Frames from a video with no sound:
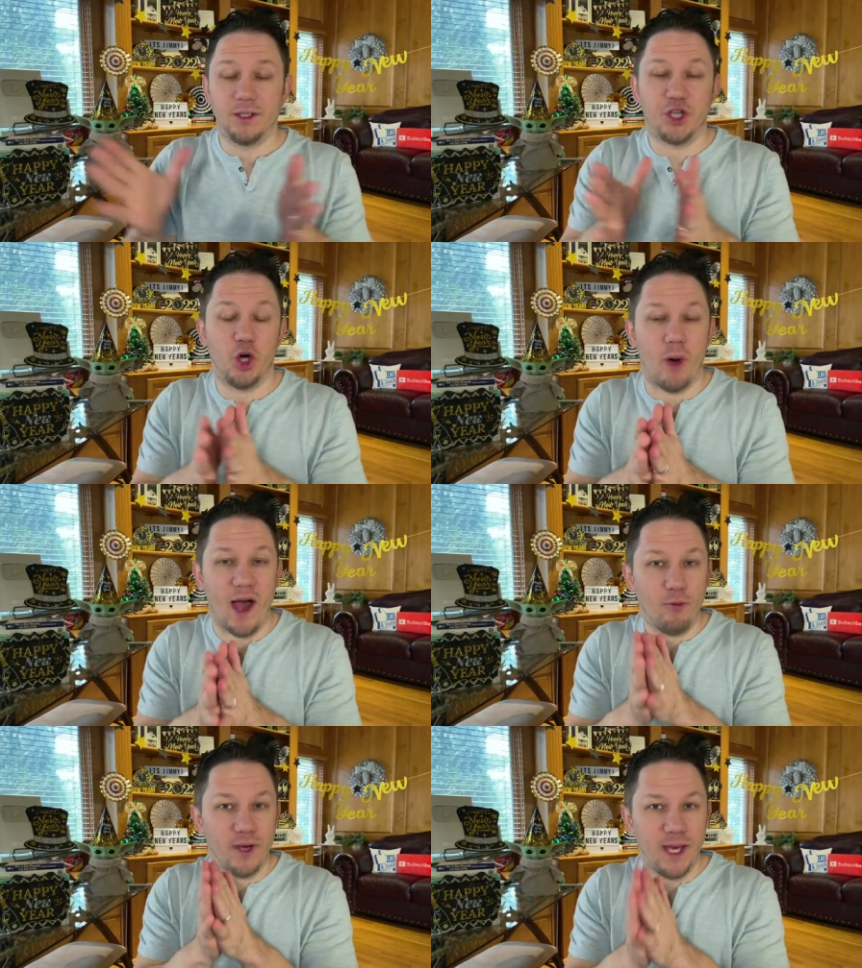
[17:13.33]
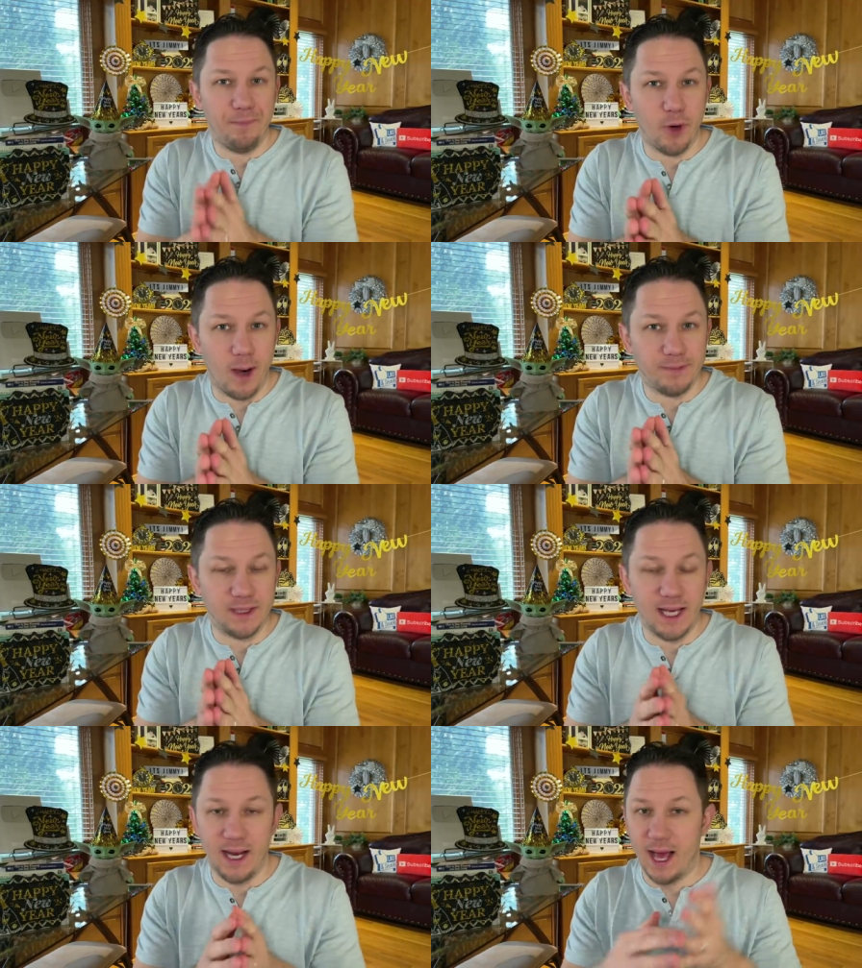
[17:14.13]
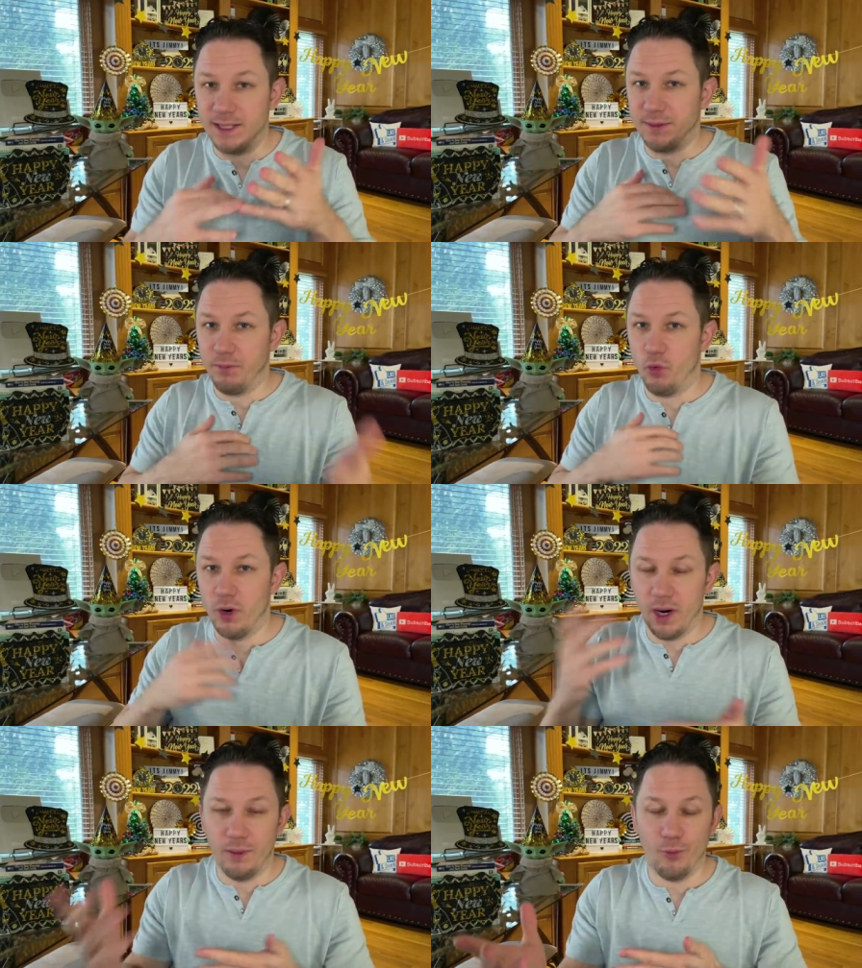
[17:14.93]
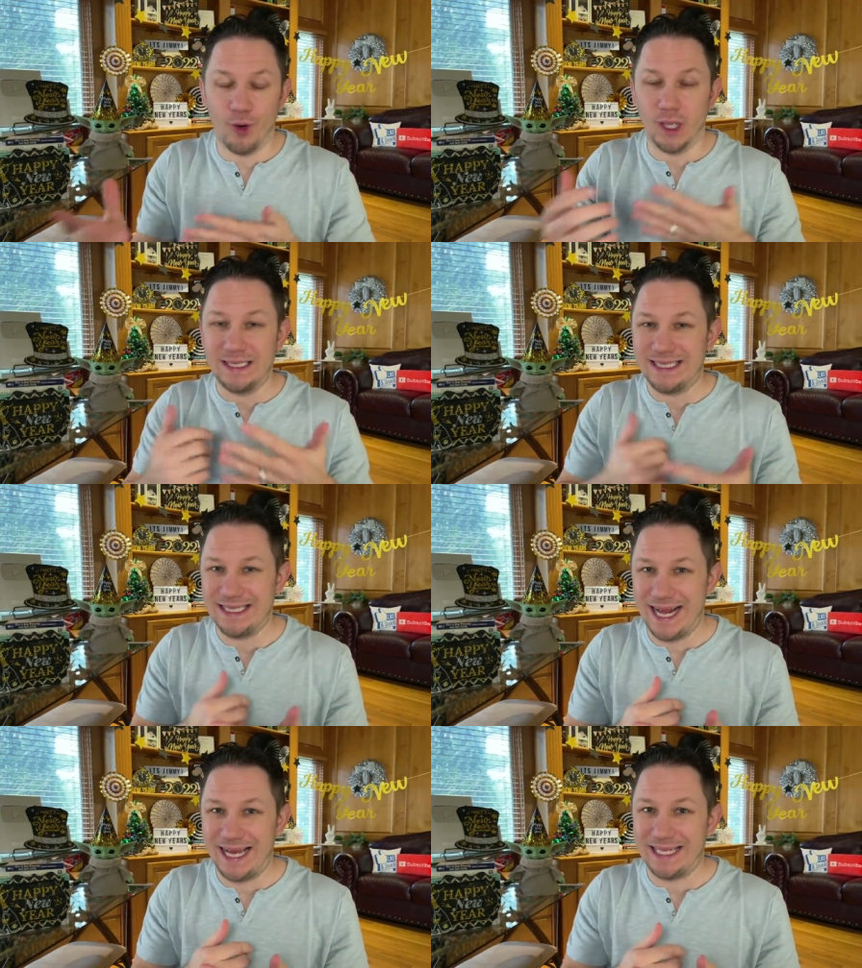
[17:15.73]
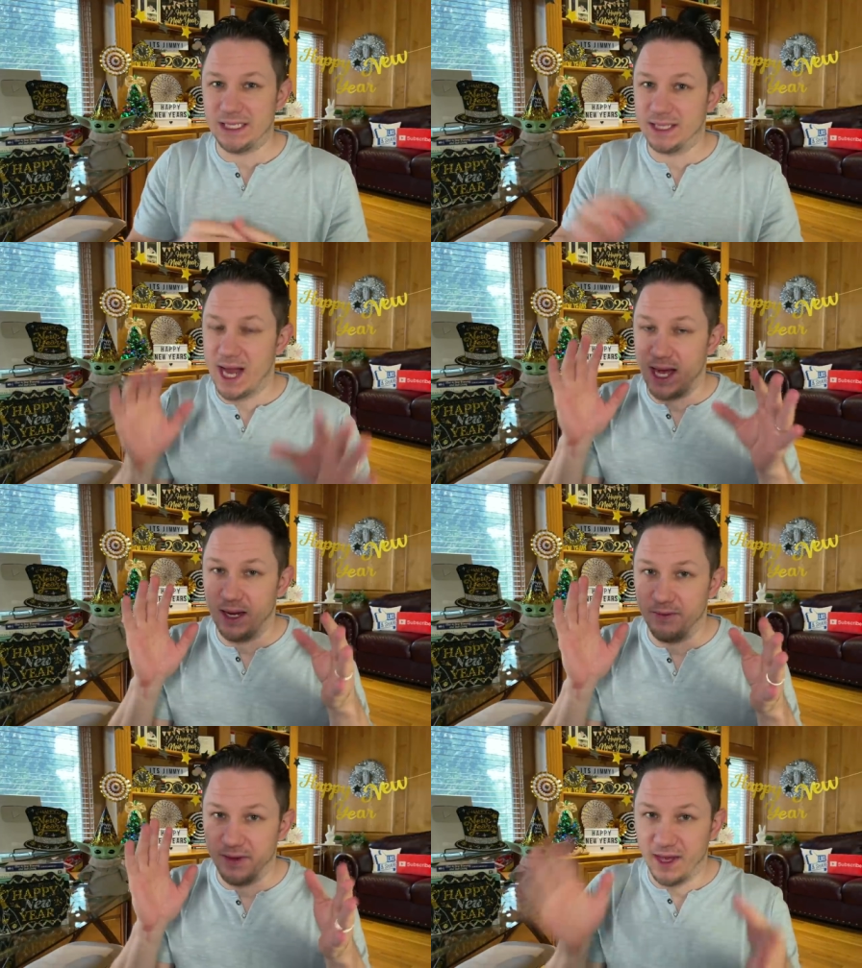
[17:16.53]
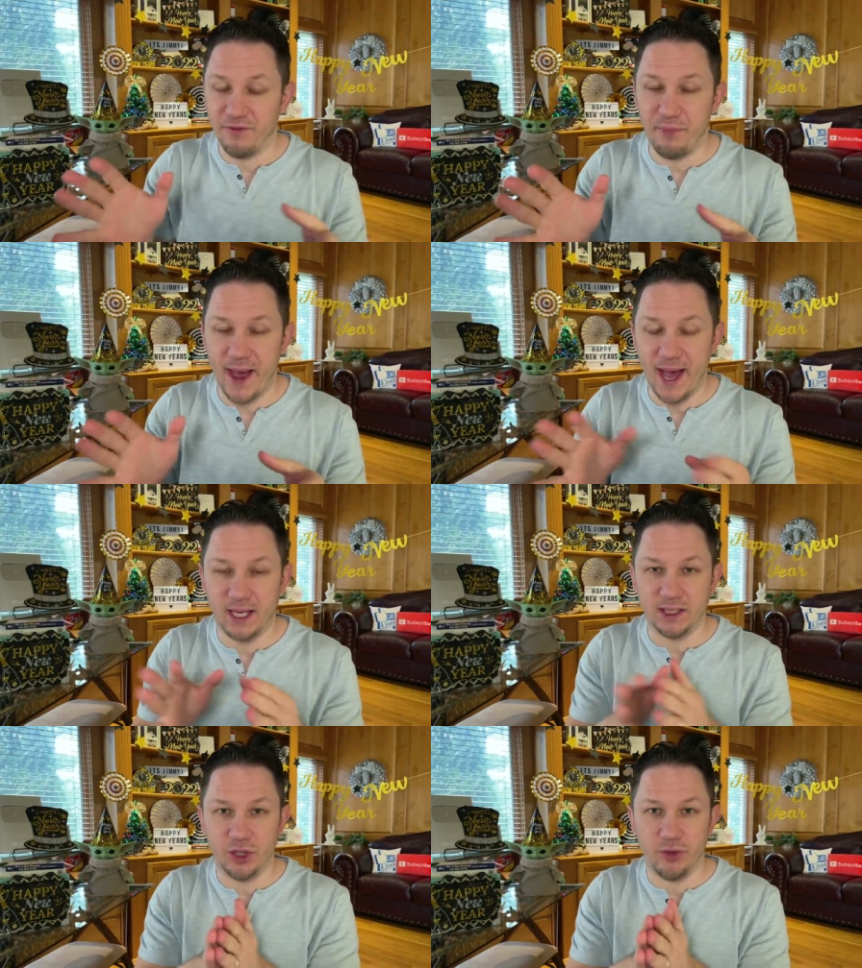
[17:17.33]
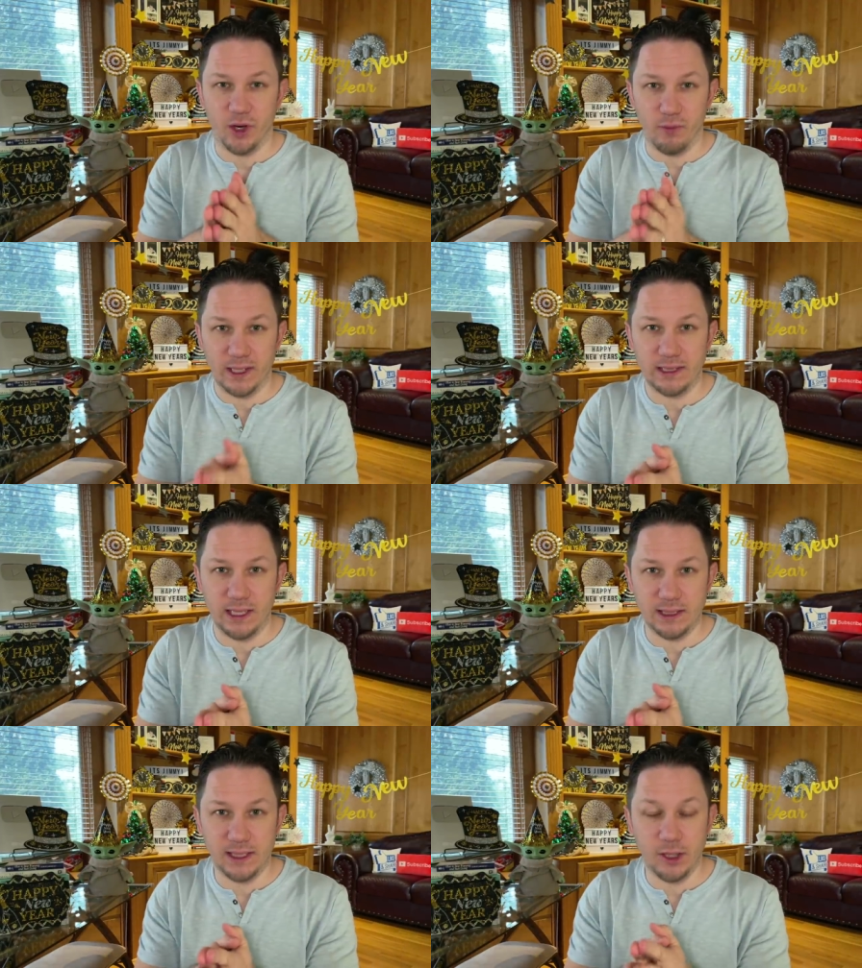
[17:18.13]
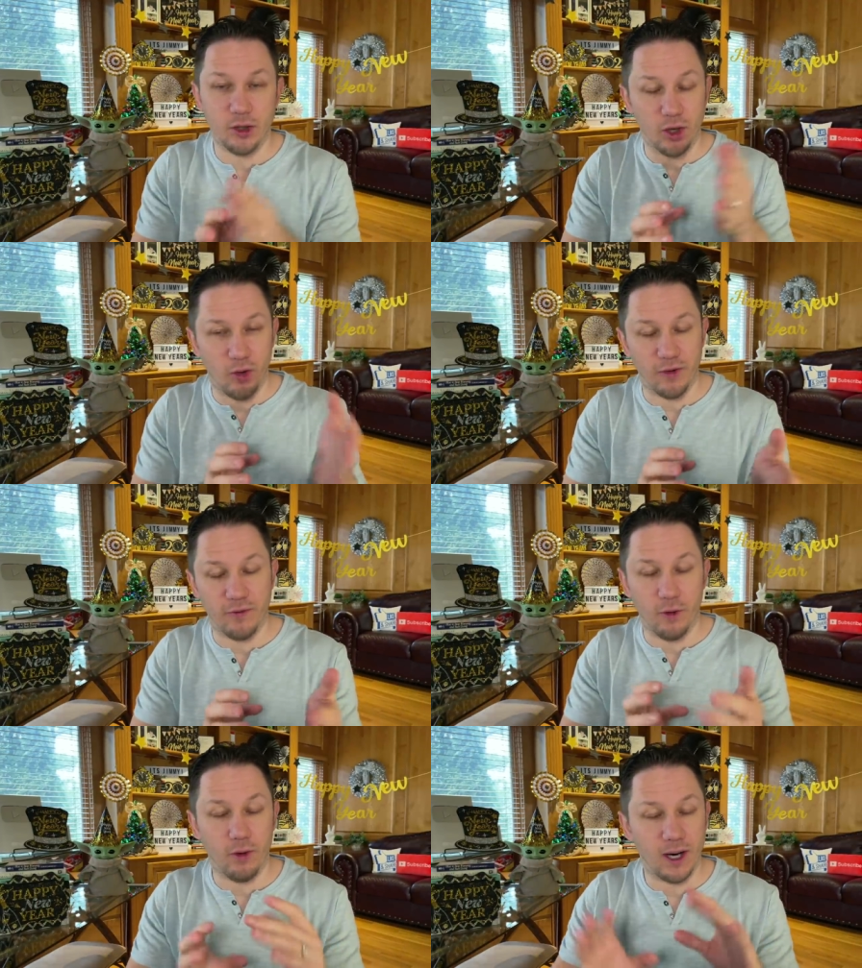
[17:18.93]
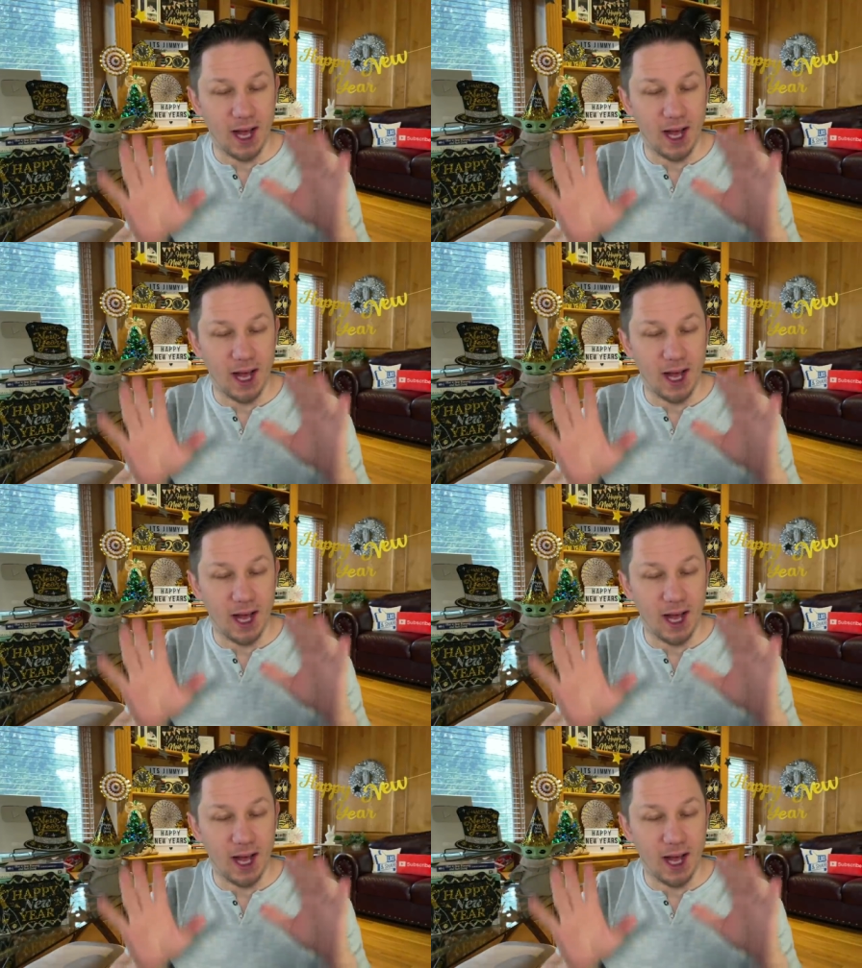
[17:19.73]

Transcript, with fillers: So I will keep you up to date as more and more states kind of give back to their residents here going forward,